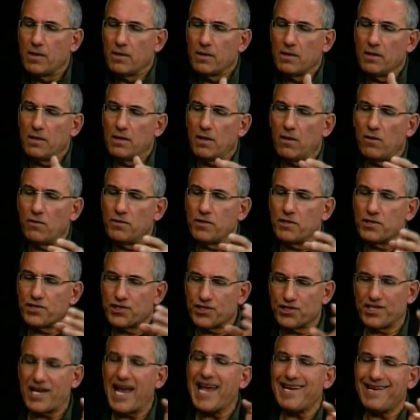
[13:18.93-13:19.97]
you know, the
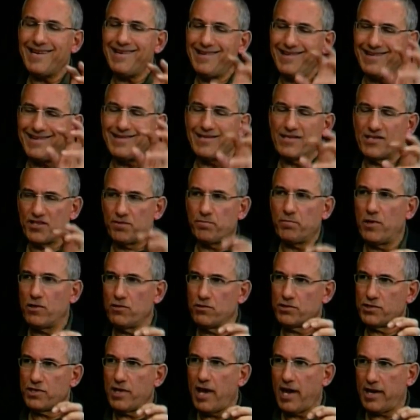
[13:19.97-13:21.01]
Senate is
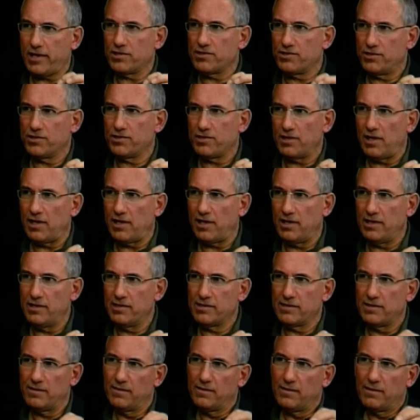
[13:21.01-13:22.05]
supposed to
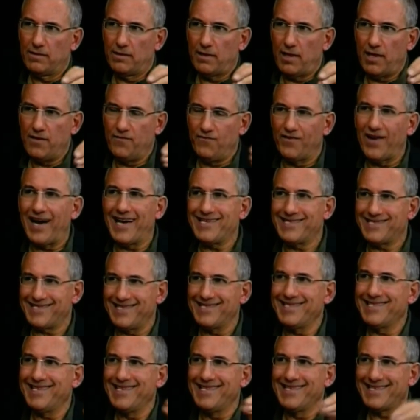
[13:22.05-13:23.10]
exercise advice
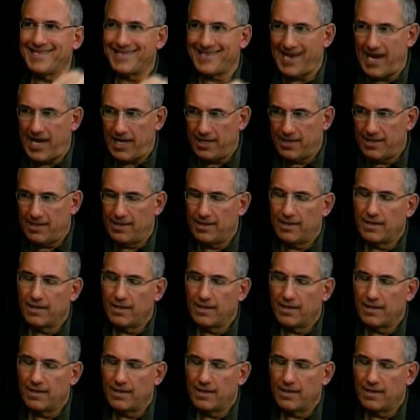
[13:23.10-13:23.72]
and consent.